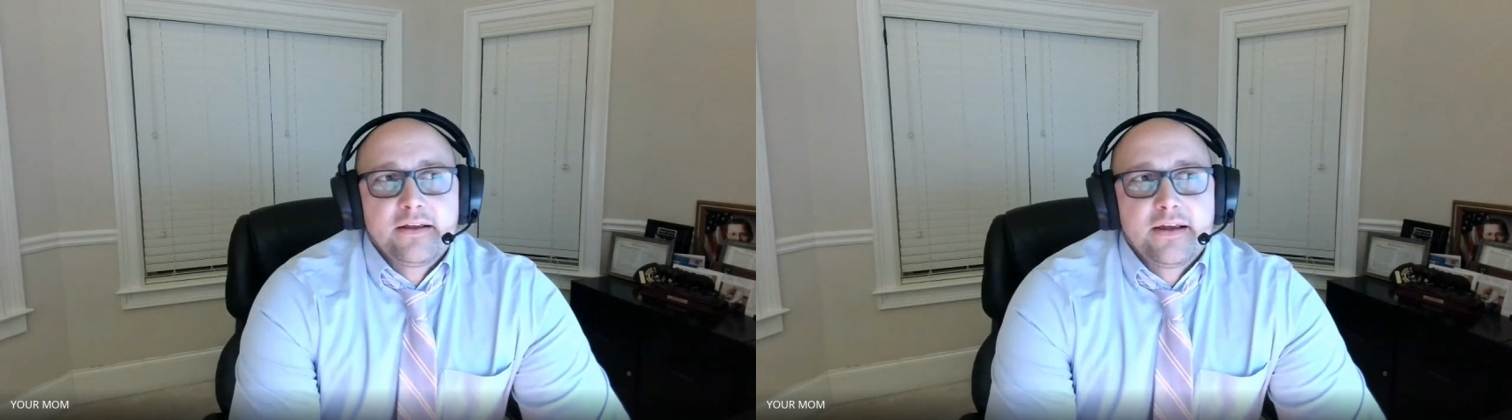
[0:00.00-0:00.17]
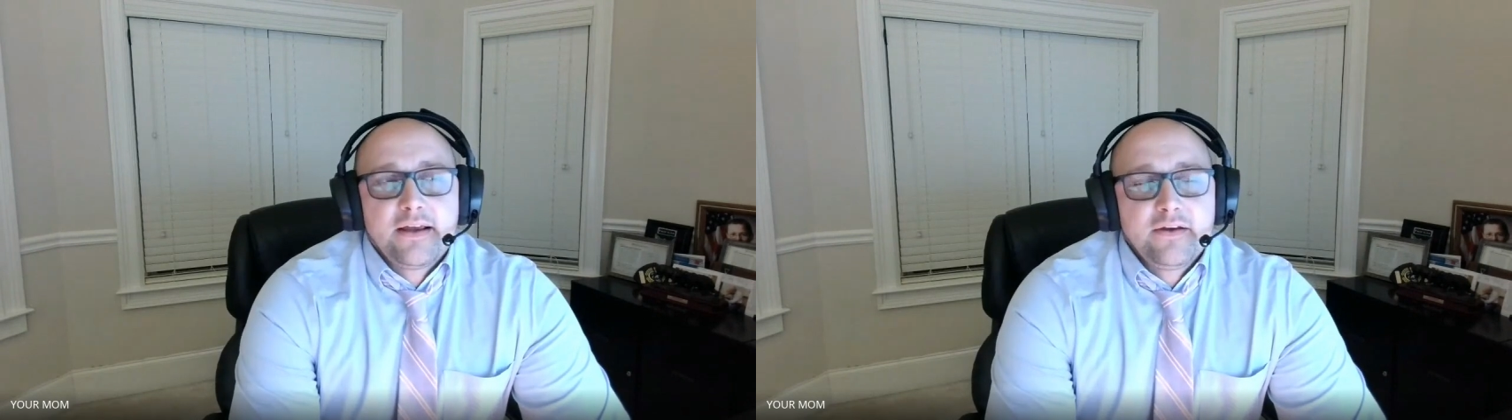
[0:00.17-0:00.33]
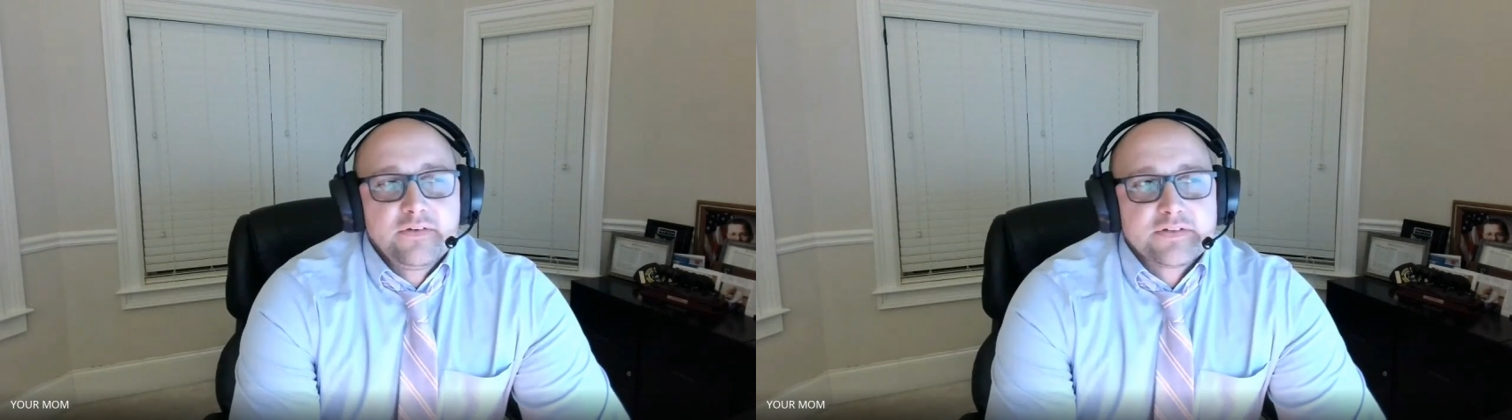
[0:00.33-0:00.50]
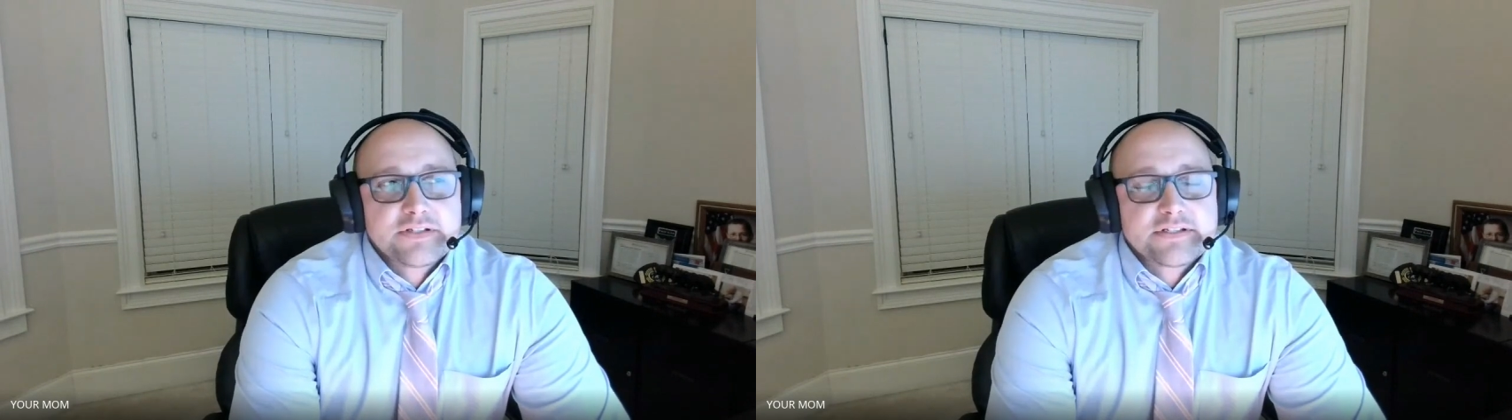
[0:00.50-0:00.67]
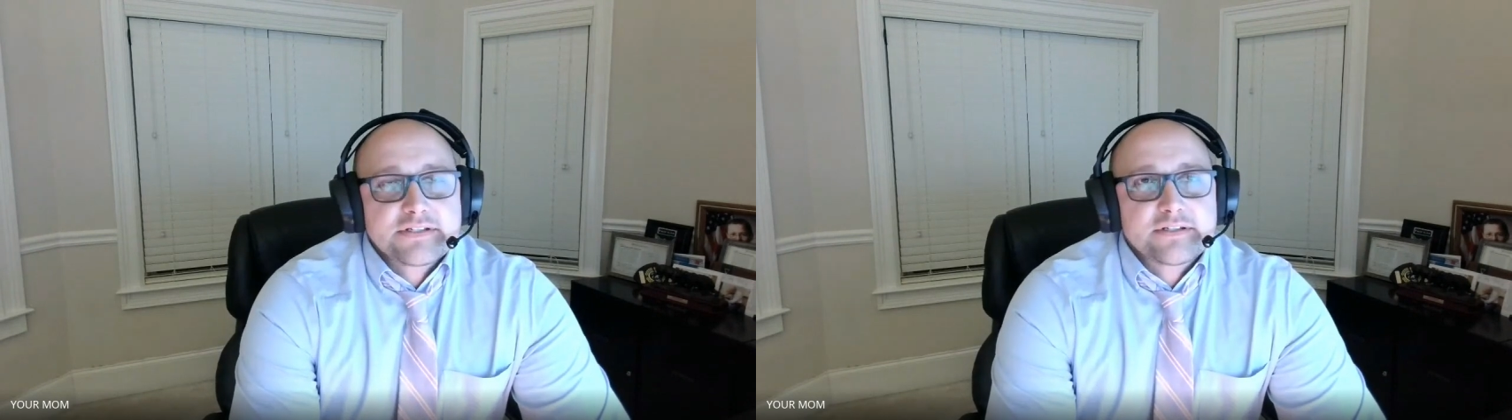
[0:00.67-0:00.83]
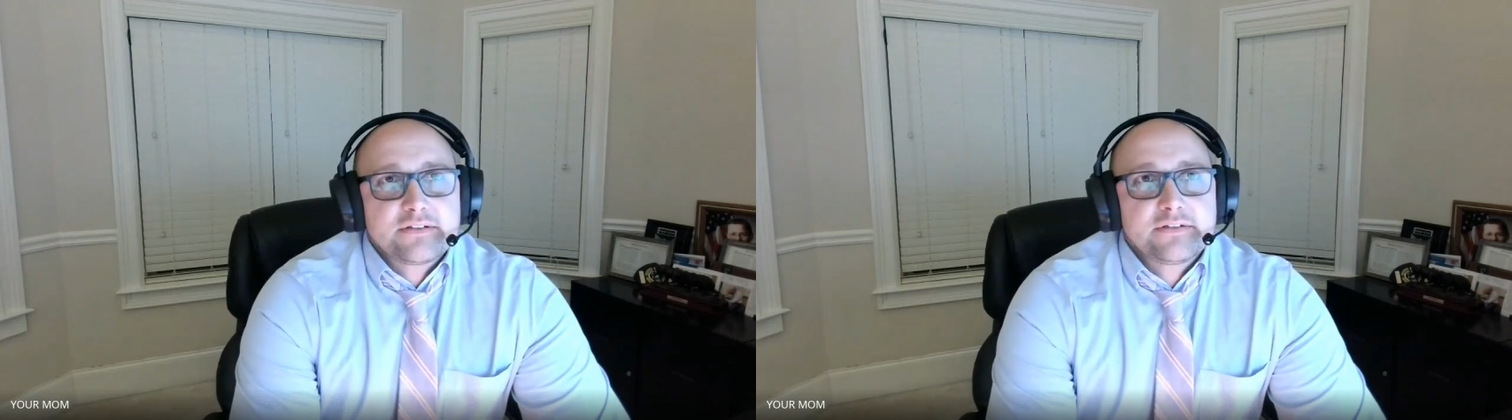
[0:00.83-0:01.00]
I
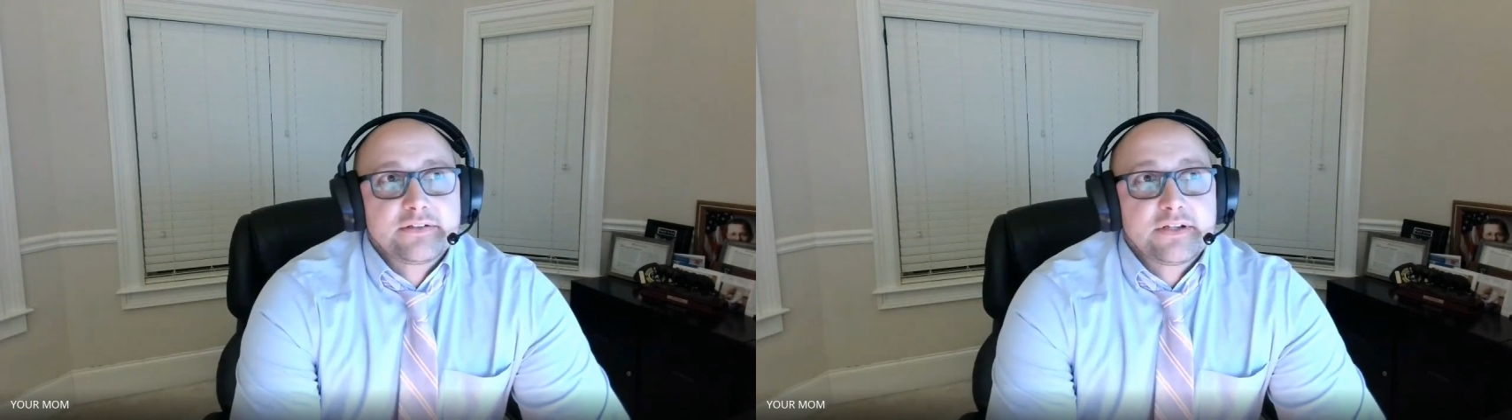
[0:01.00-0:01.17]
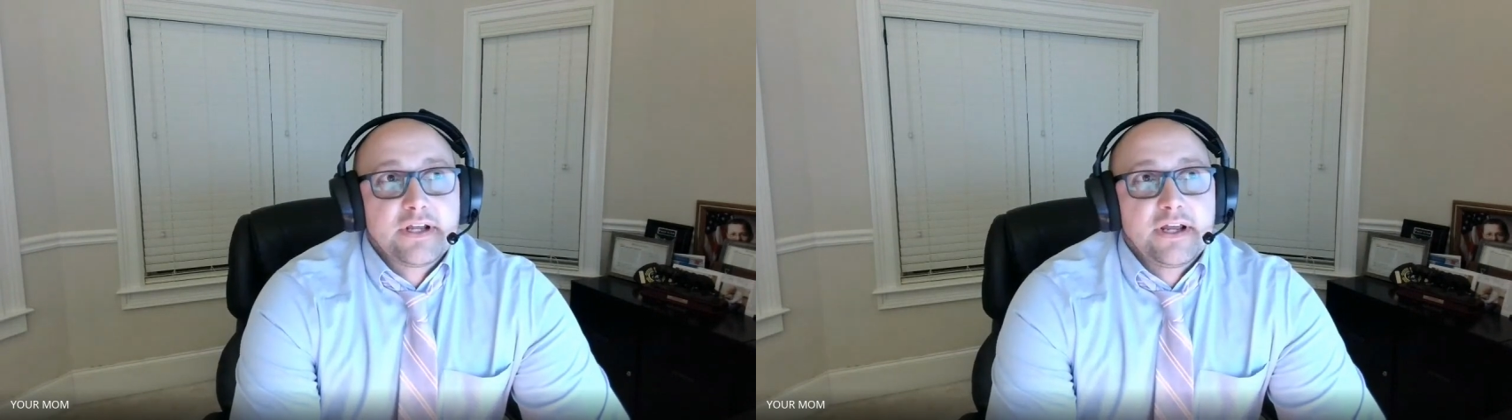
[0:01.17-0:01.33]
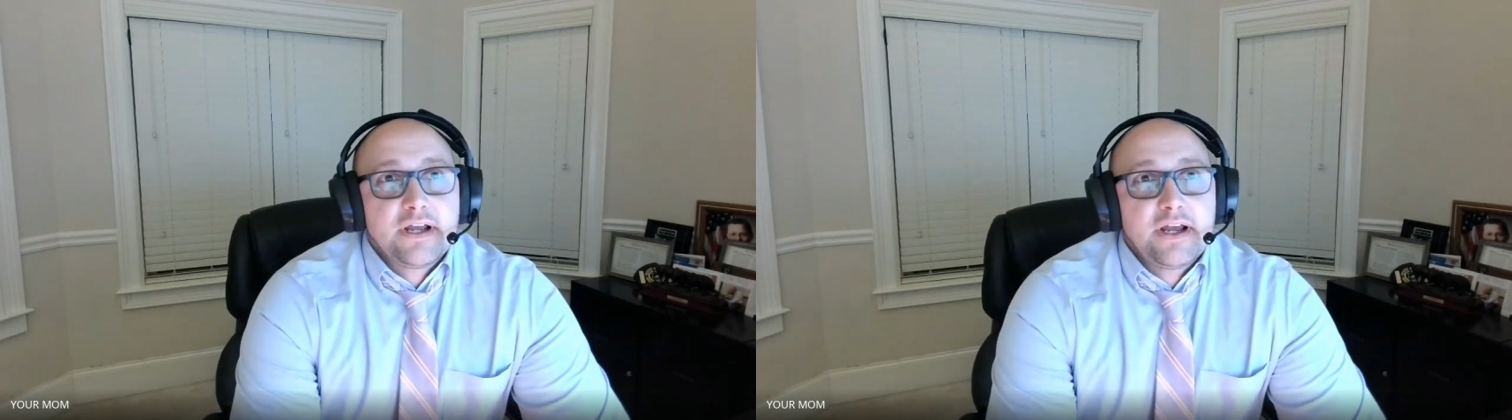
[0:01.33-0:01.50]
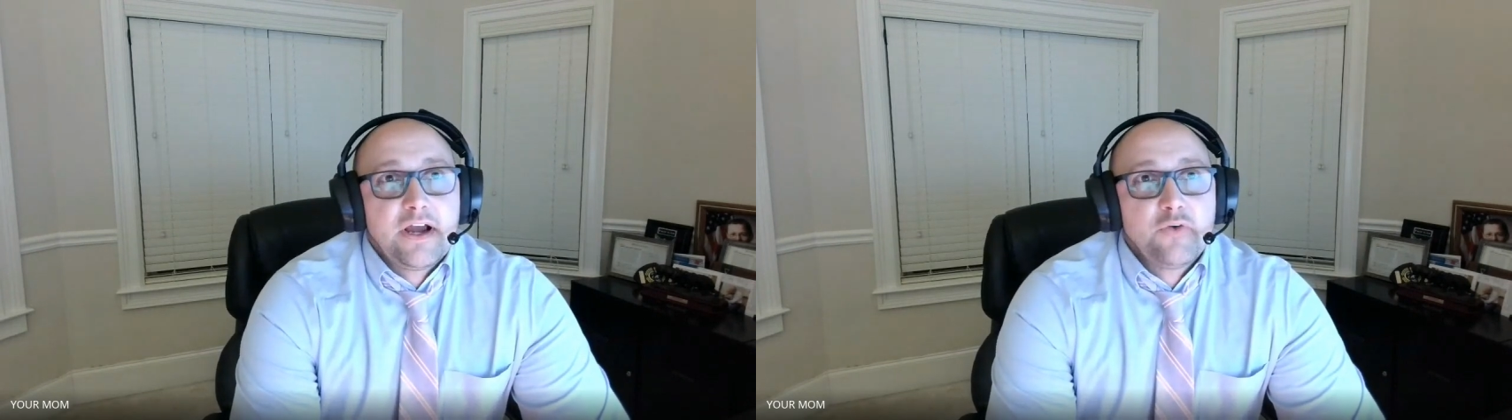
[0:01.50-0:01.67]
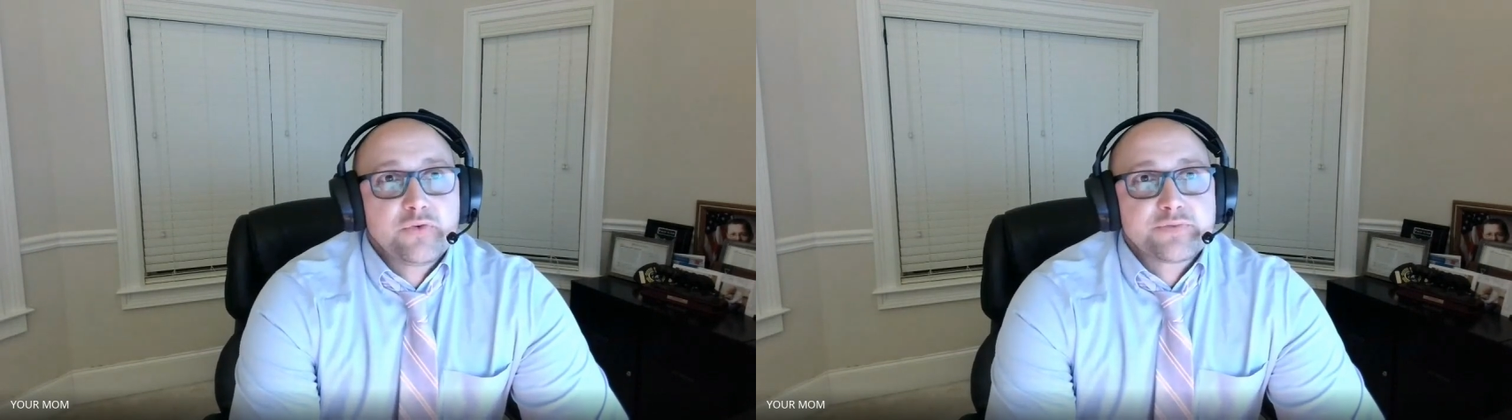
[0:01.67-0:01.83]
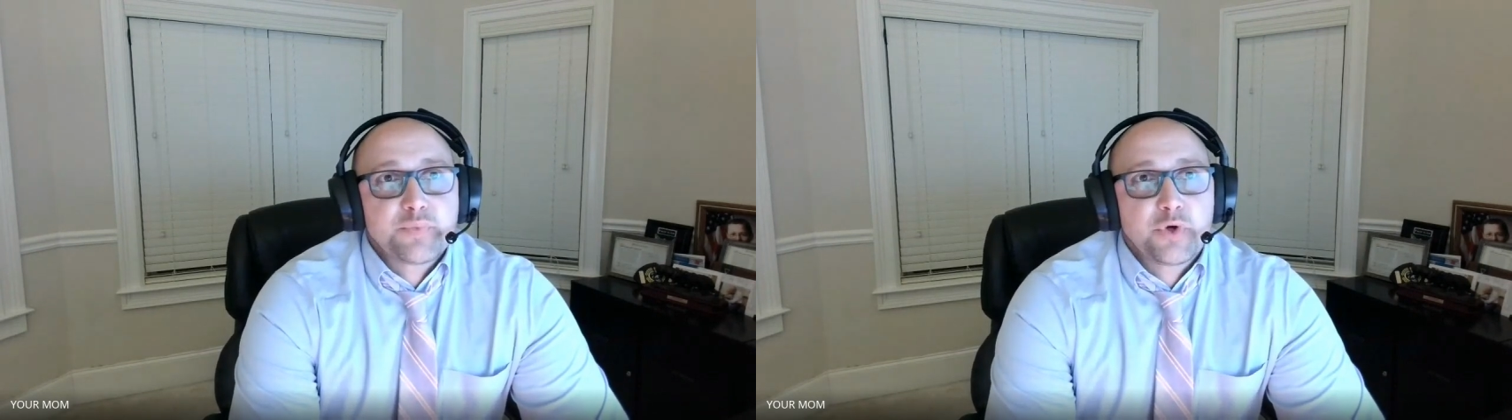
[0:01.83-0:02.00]
was
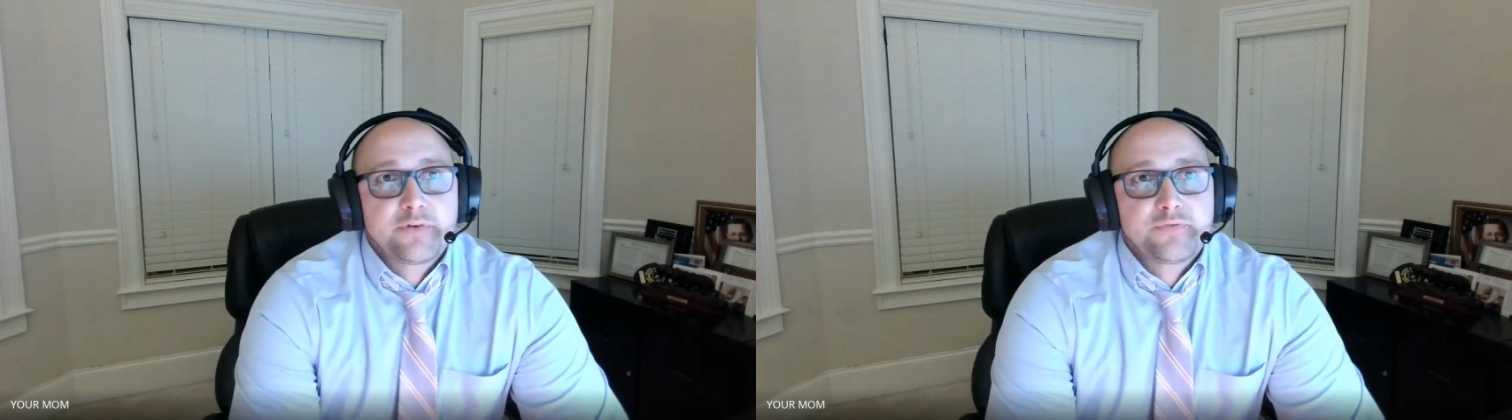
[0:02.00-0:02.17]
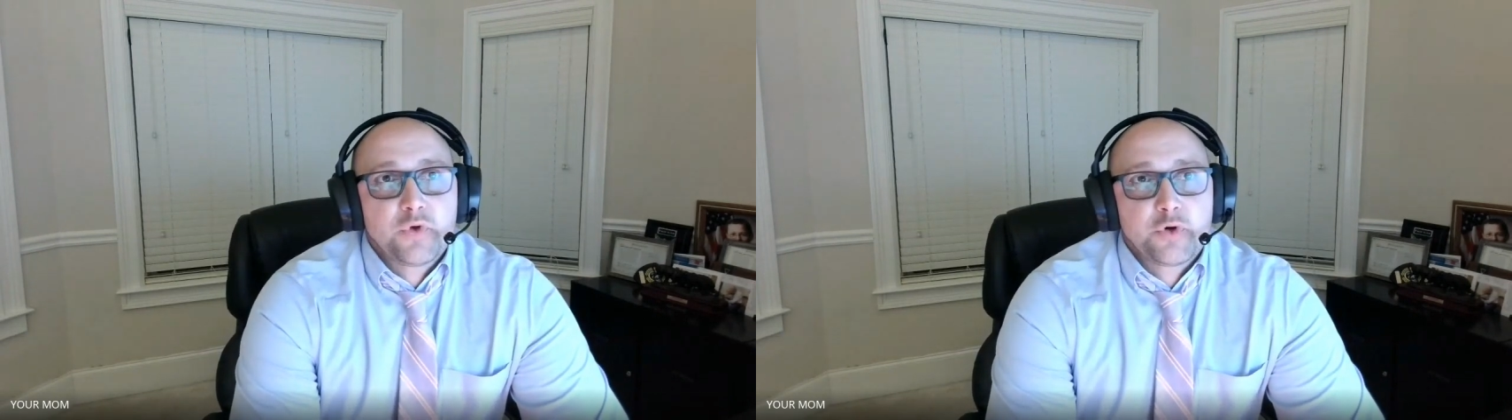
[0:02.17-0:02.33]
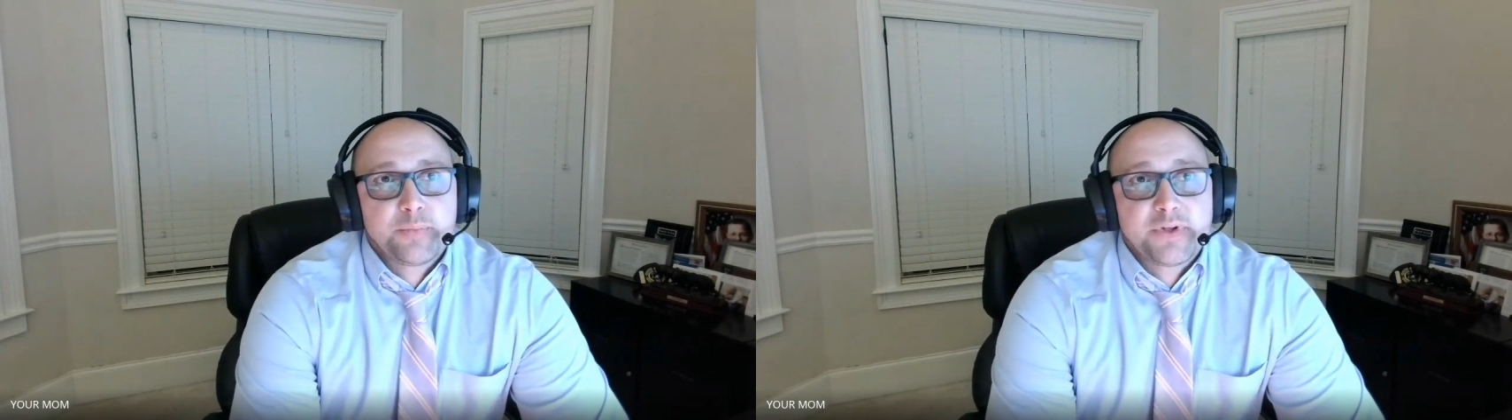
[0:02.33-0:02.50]
pretty floored,